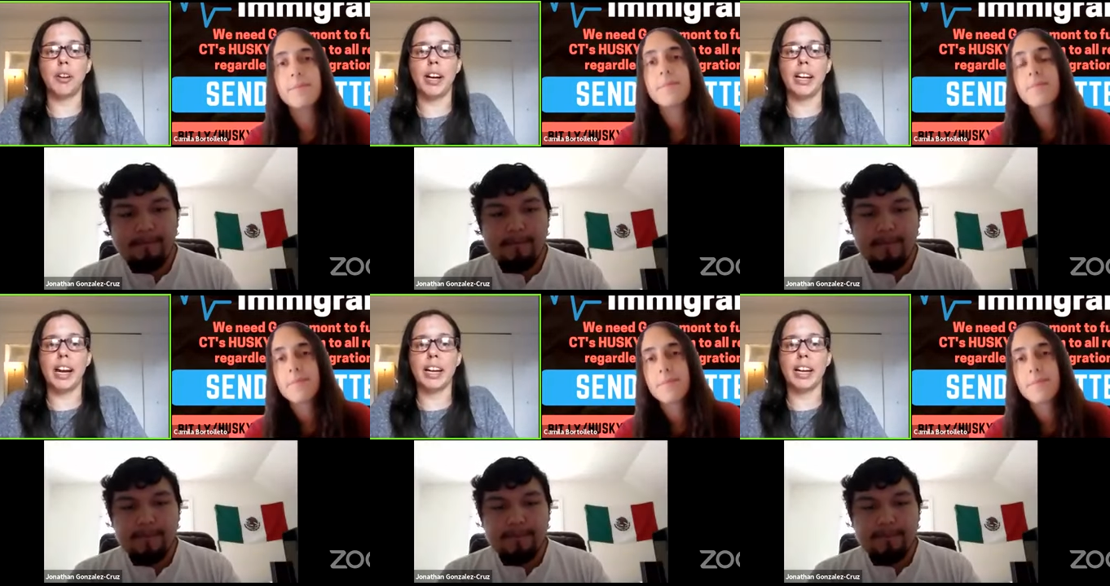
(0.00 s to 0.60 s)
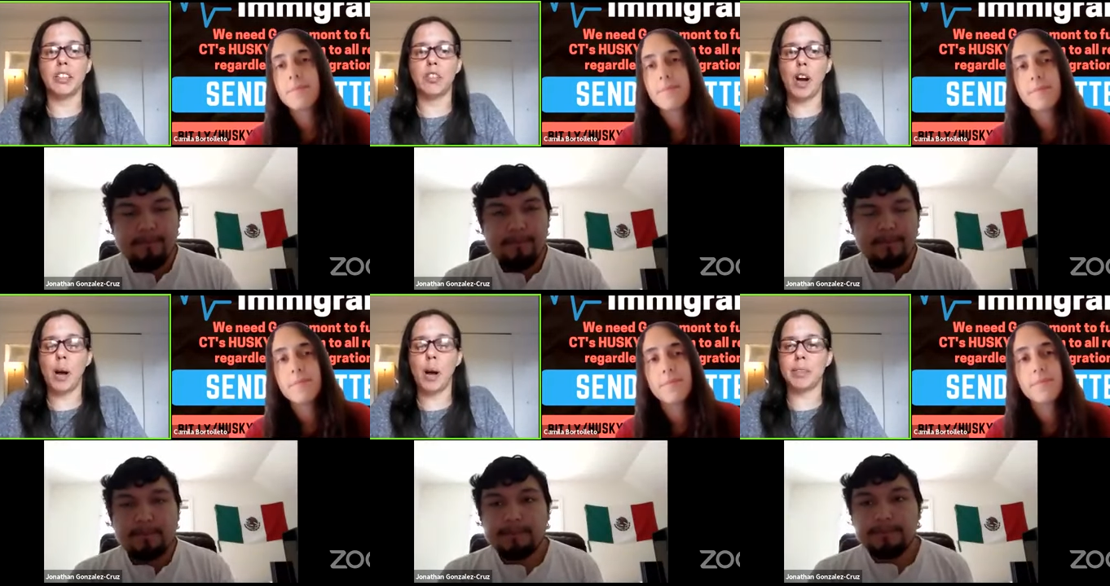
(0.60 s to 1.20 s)
Speaker 1: And I can
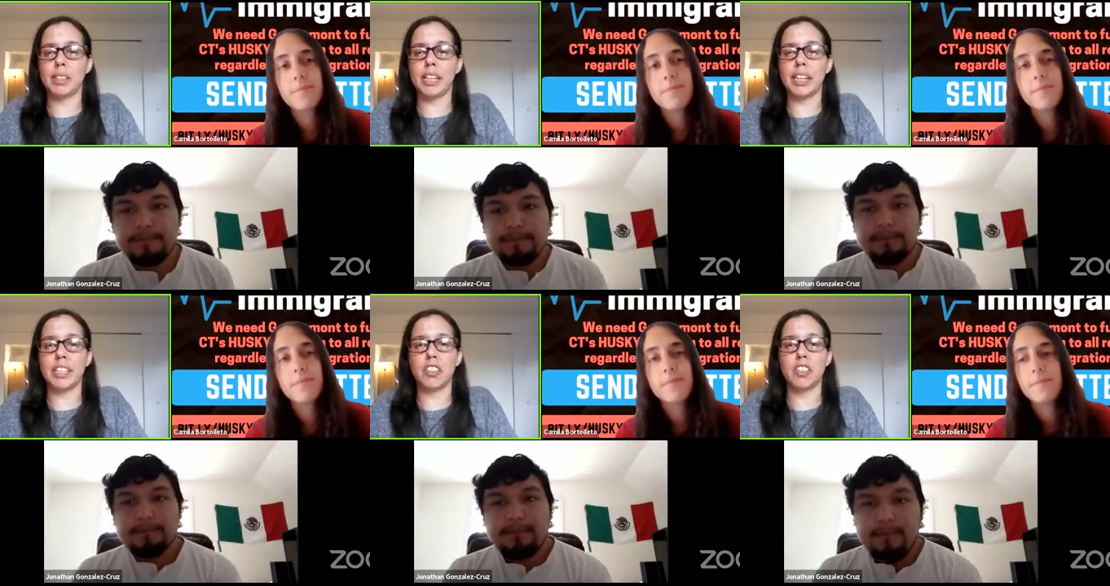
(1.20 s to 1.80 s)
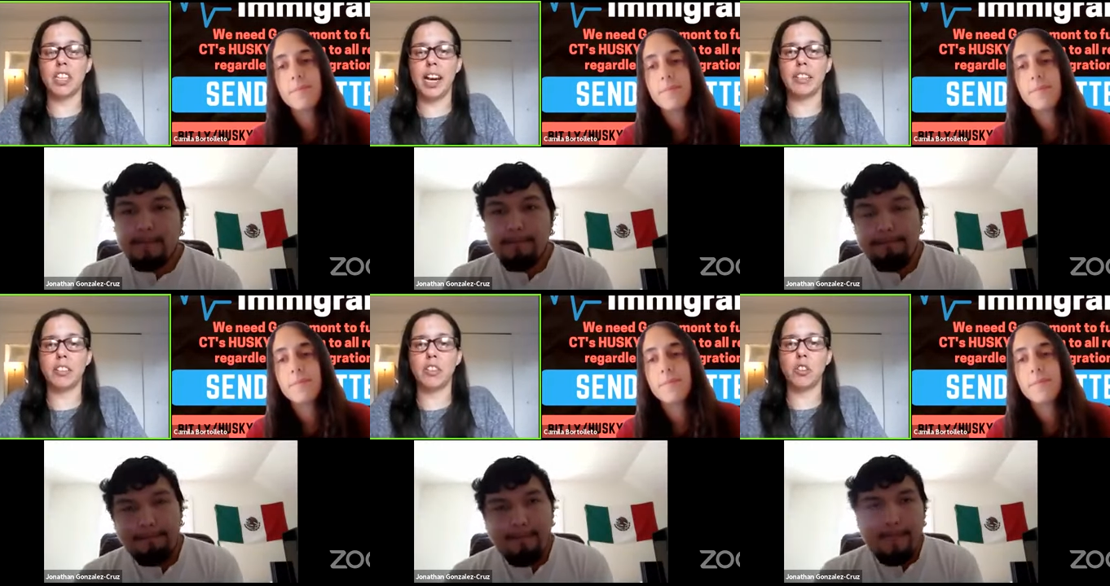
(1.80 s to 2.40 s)
drop a link in the
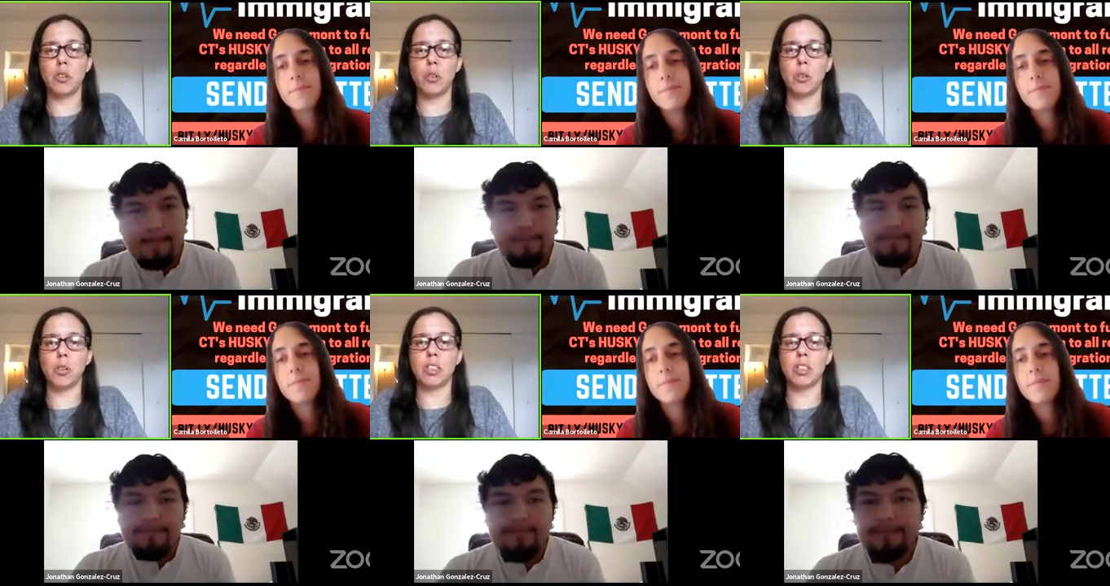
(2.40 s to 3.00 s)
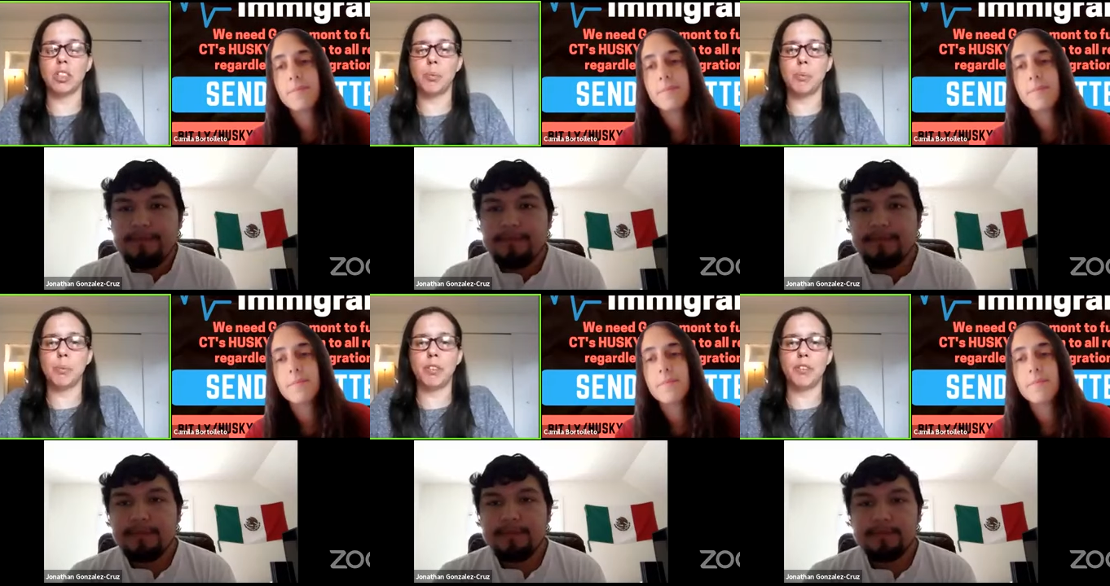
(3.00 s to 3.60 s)
chat to a little
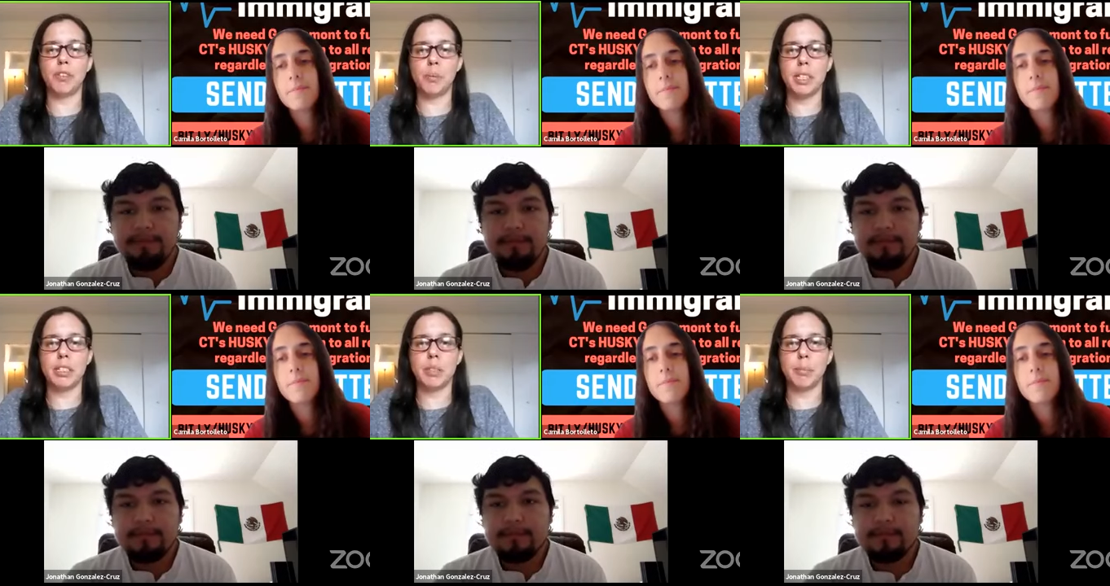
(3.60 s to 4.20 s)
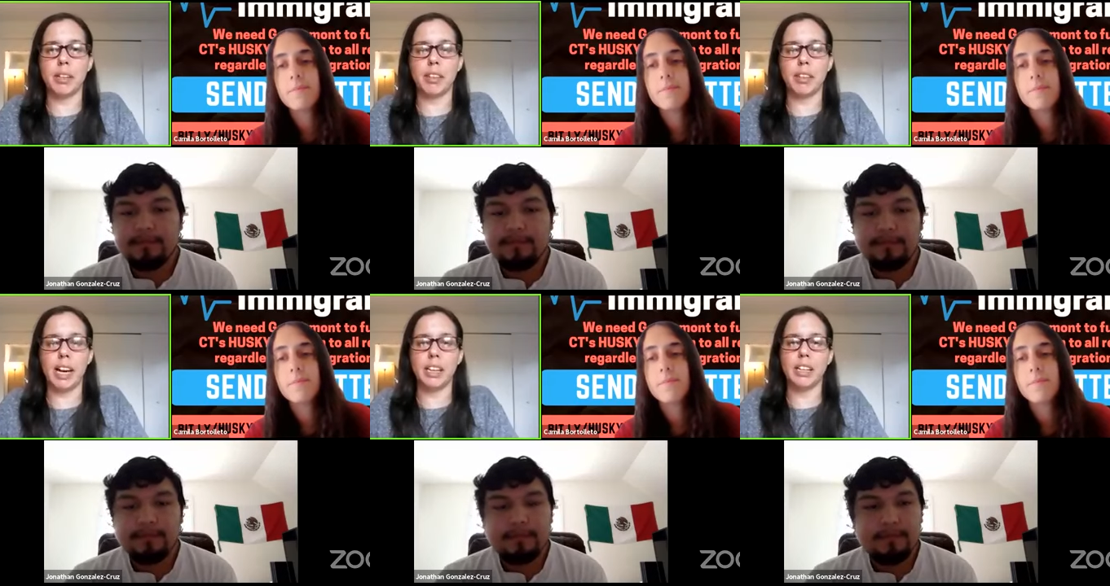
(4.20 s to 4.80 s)
bit more information
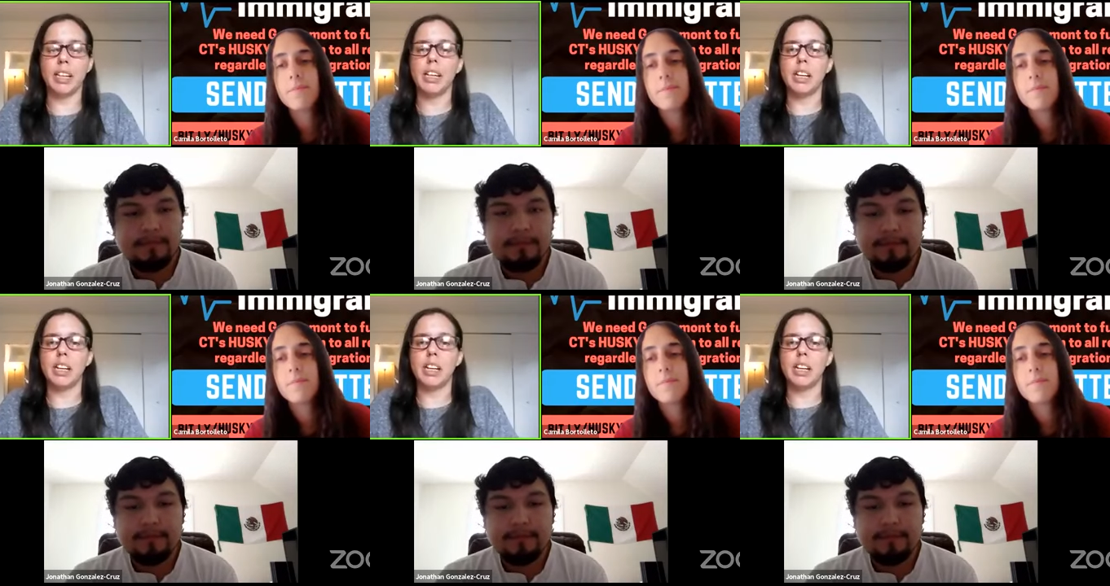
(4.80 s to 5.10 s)
about that.